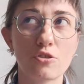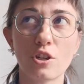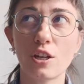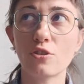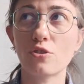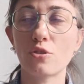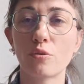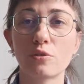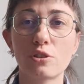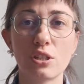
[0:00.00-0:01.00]
changed
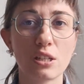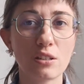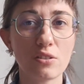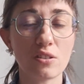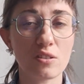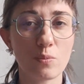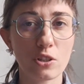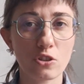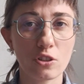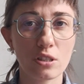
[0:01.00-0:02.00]
over the years,
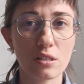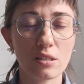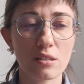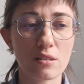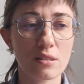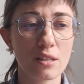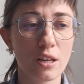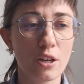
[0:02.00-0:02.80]
especially since